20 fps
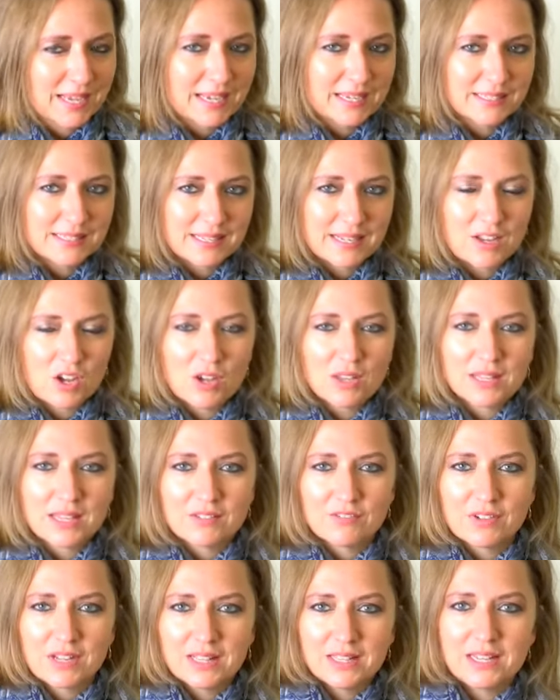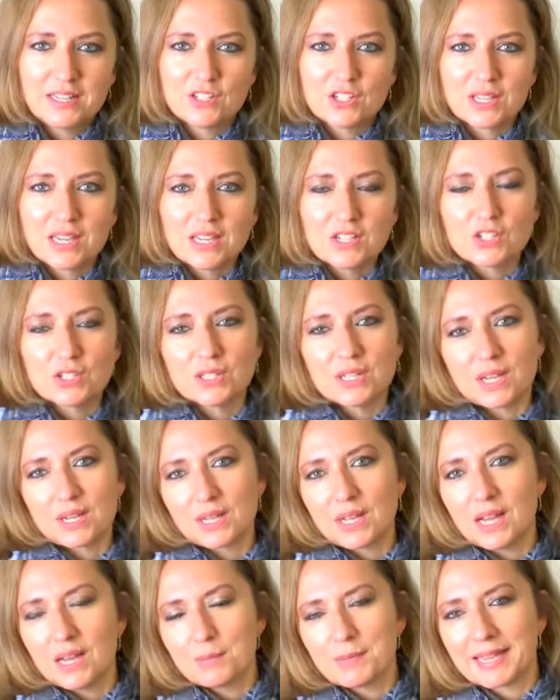It's at
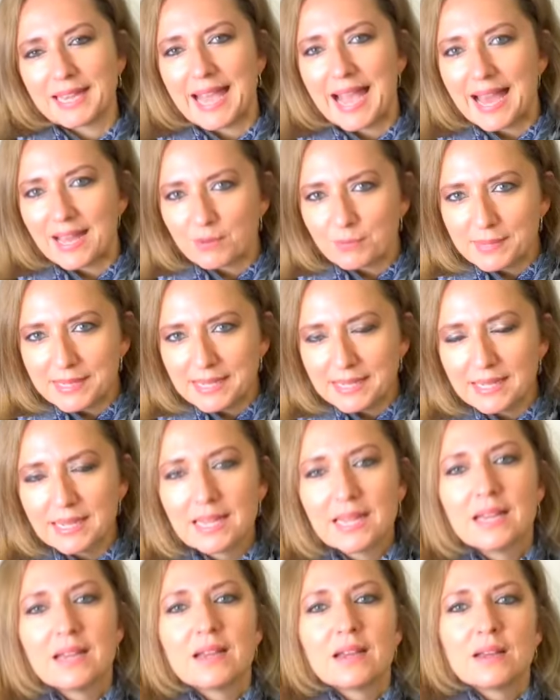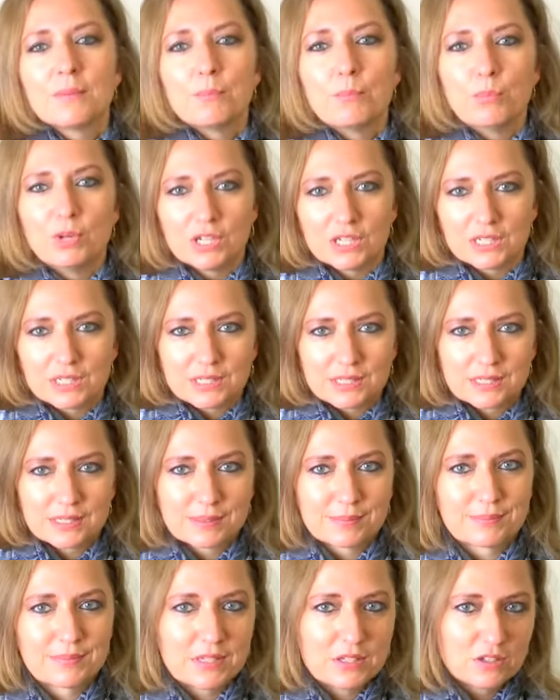onlineviolineducation.com academy
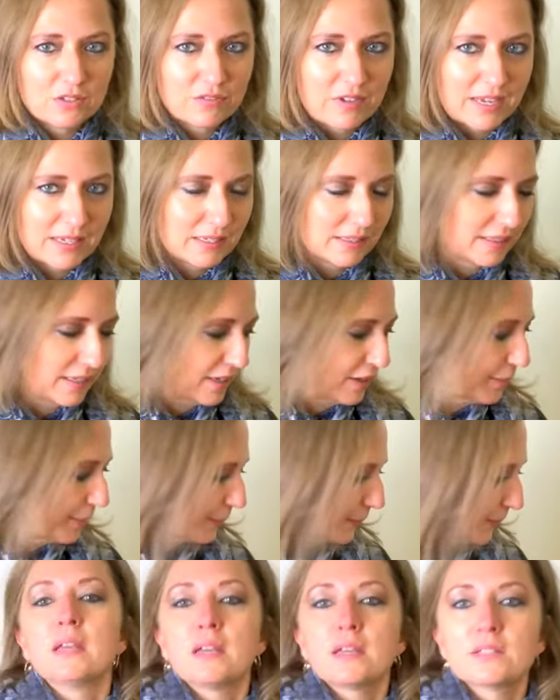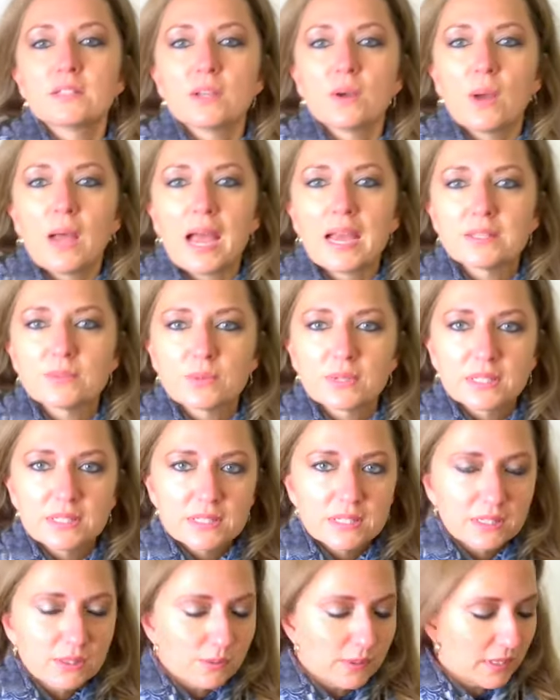books and you'll find it there. So as we're
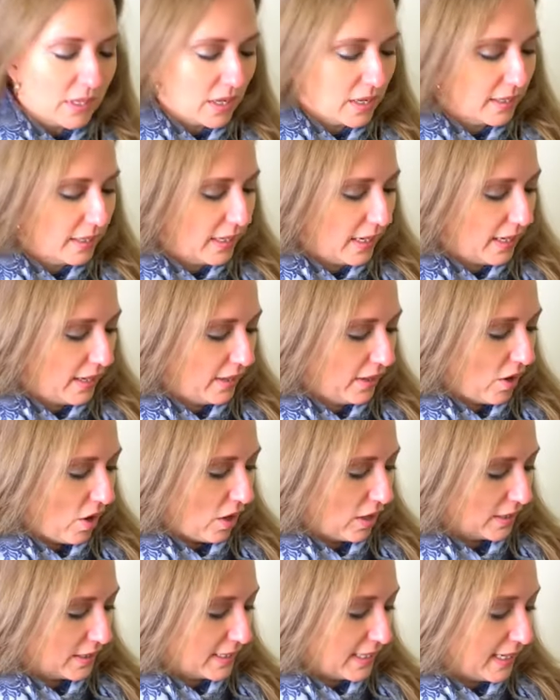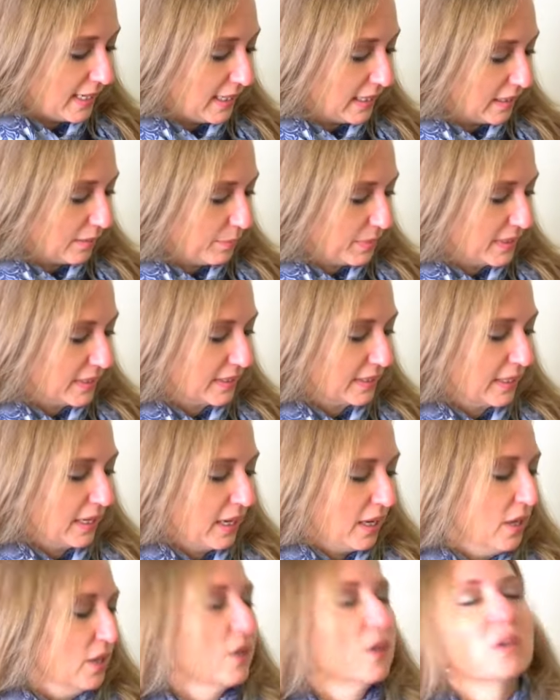continuing on in our tips,
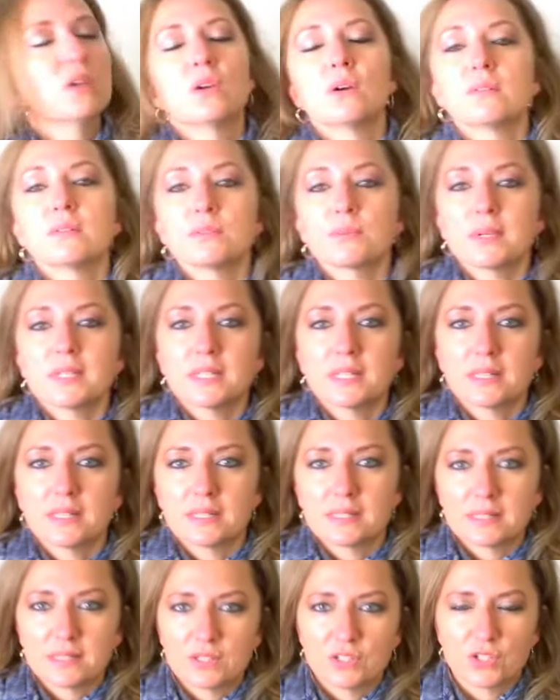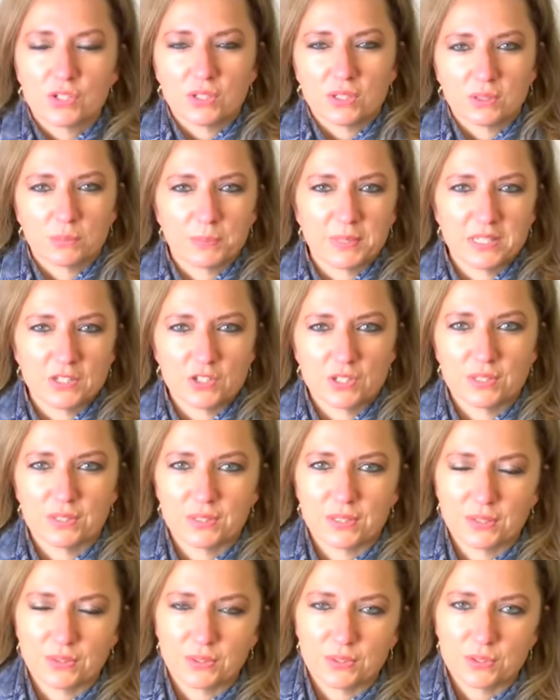you always want to listen to your
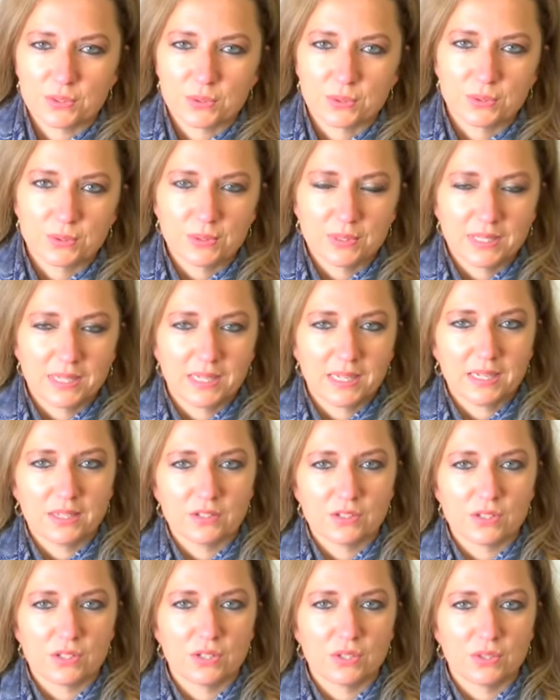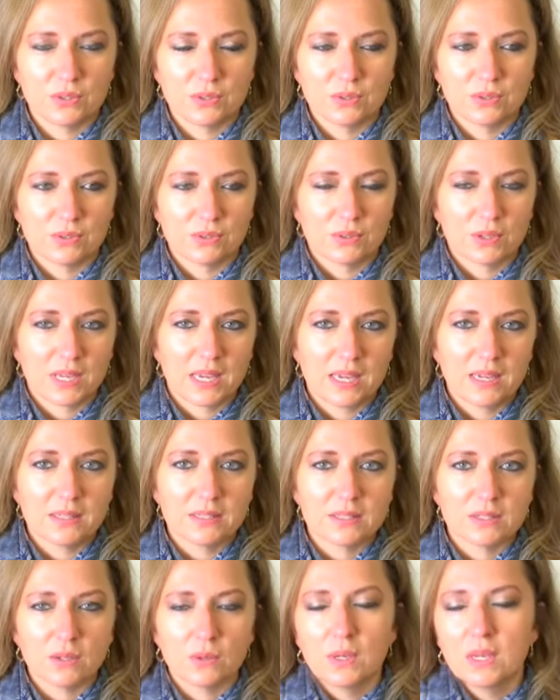pitches that they're truly in tune, okay?
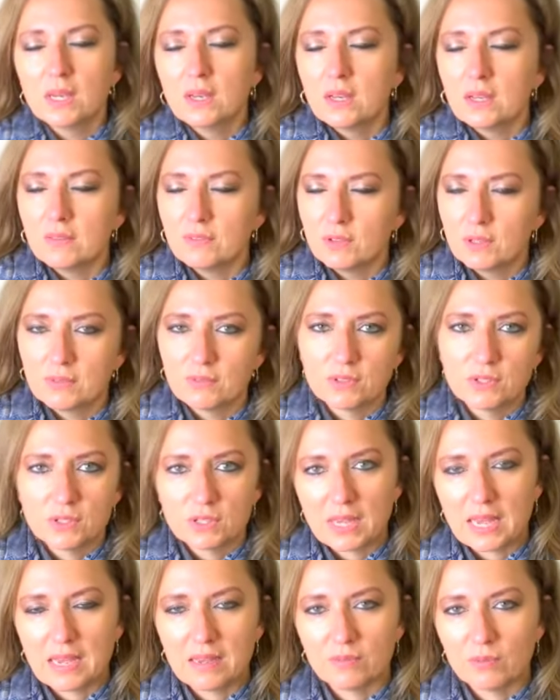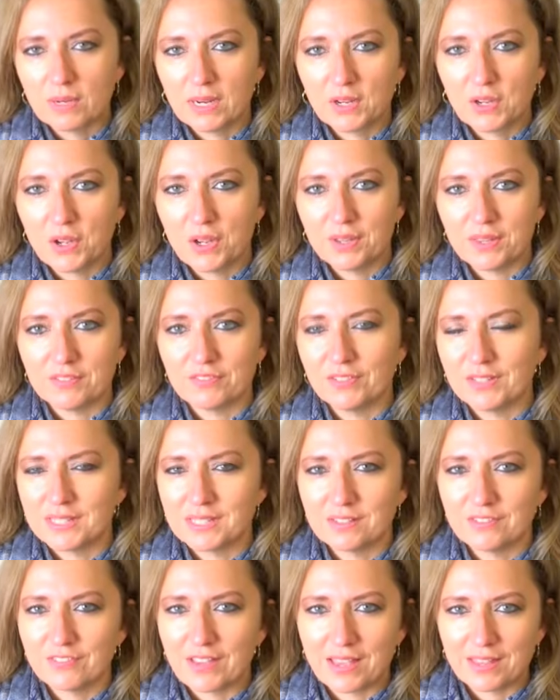So if you ever have what I call the
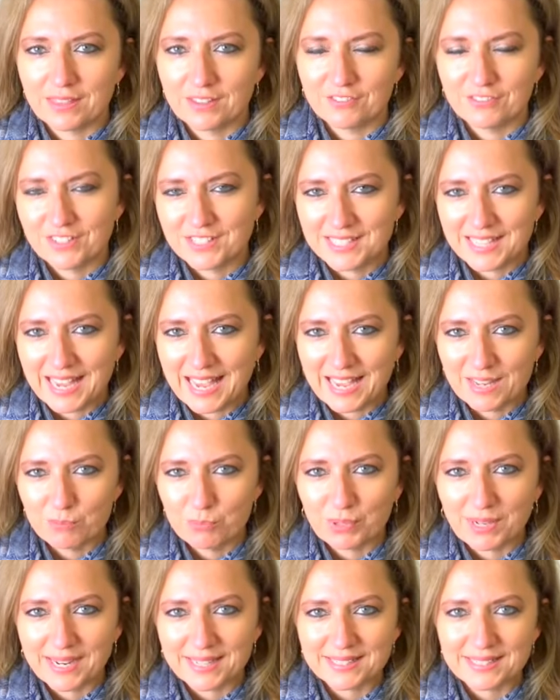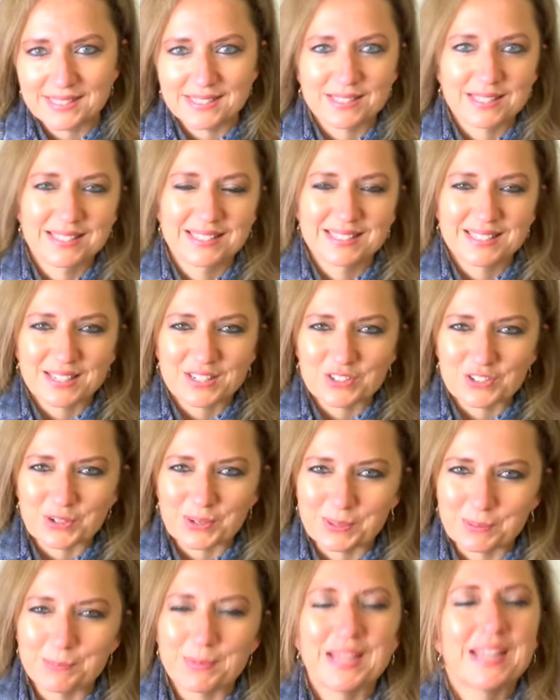fuzzy, the fuzzy head practice
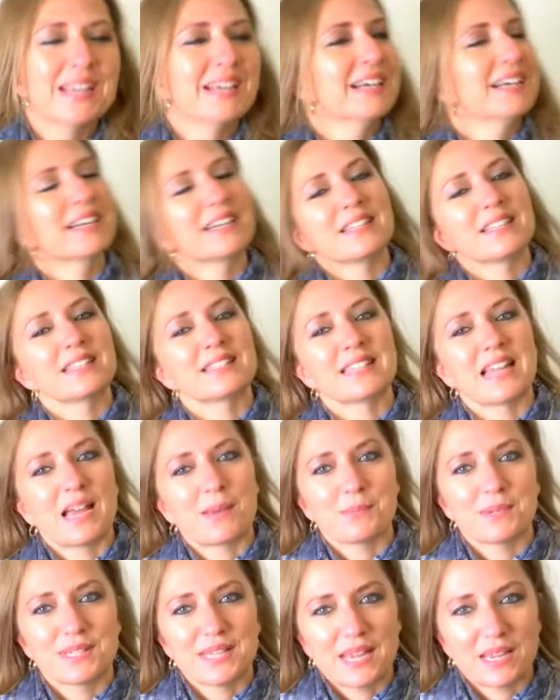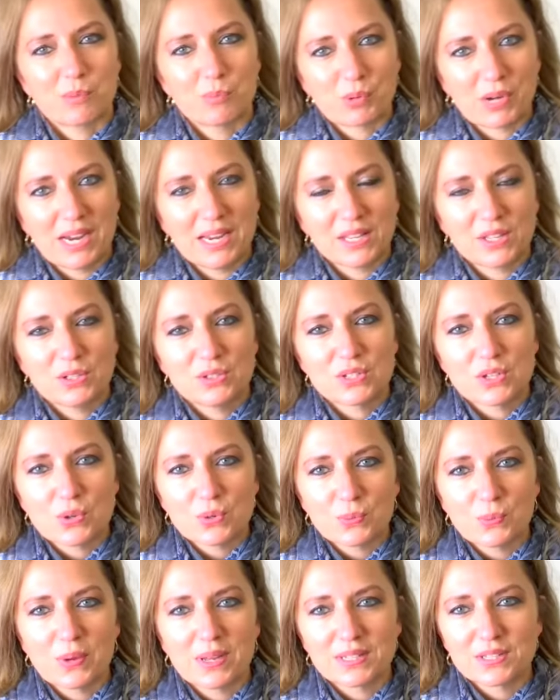syndrome, it's time to take a break. You
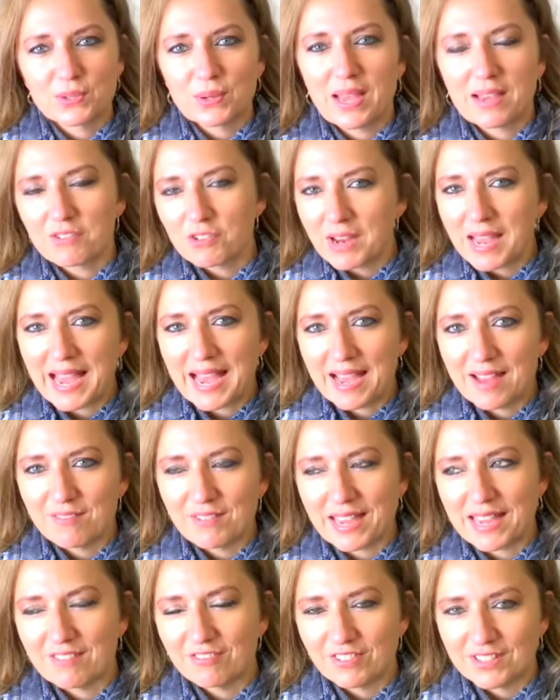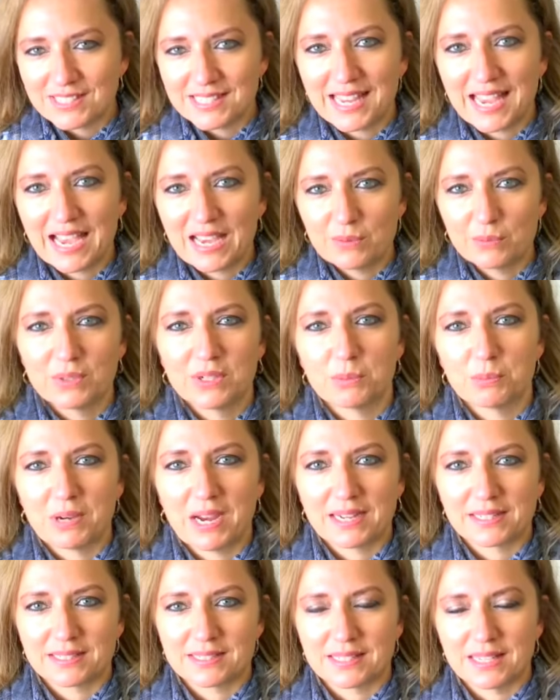don't want to ever have a fuzzy head when you're
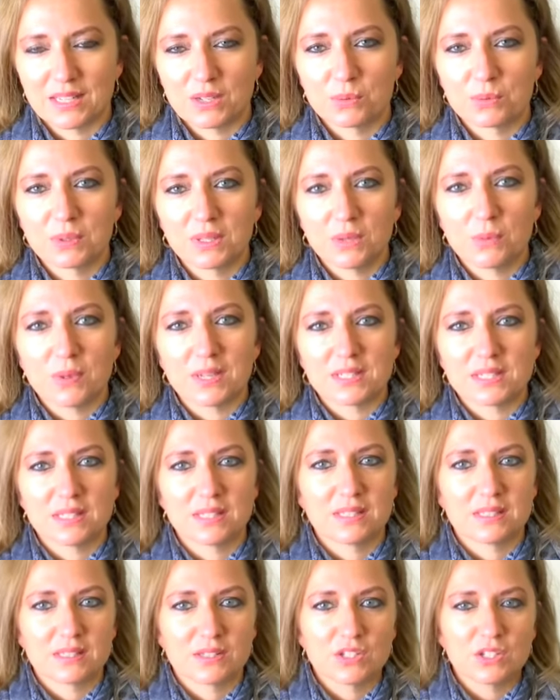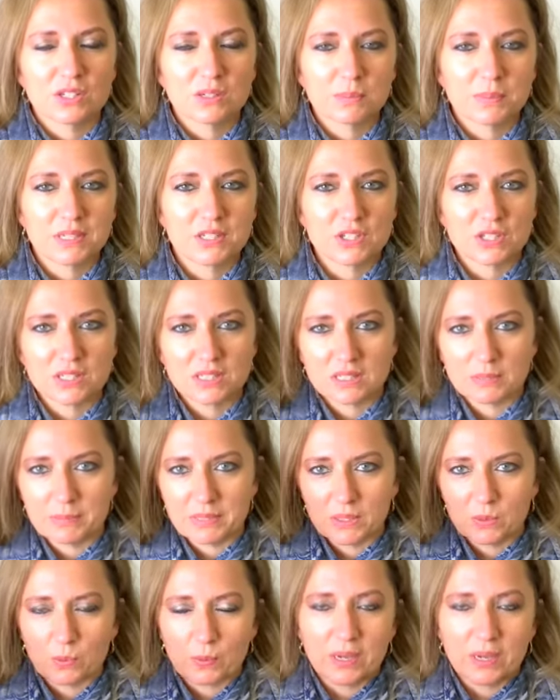practicing. You really want to listen to your pitches, to
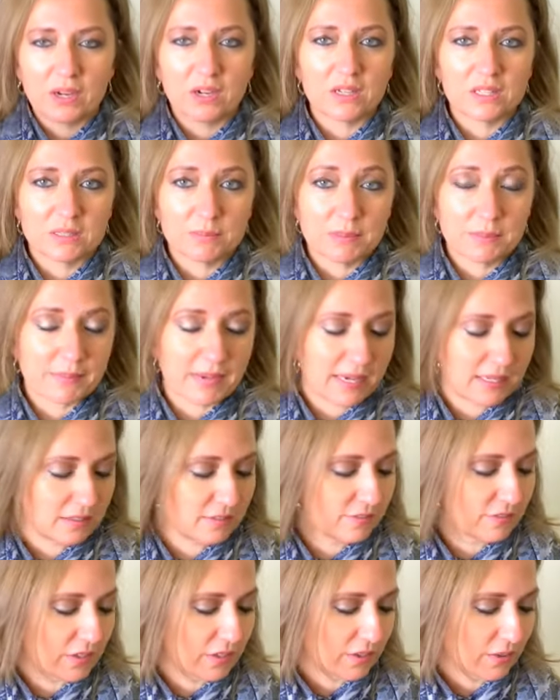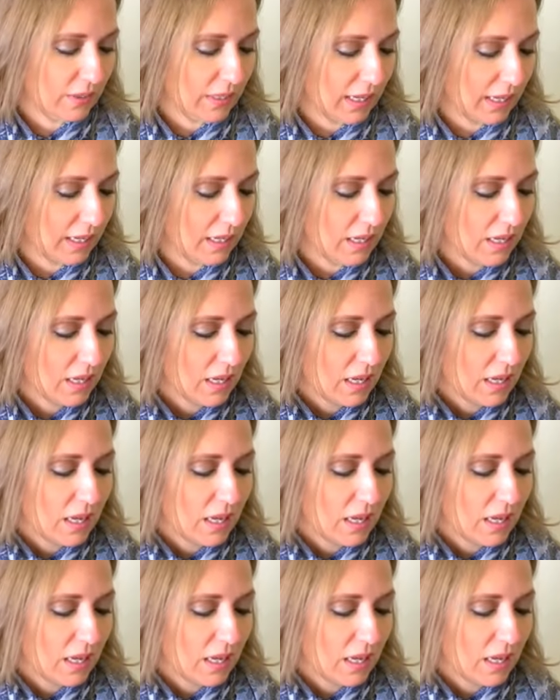be aware, and to be mindful, okay?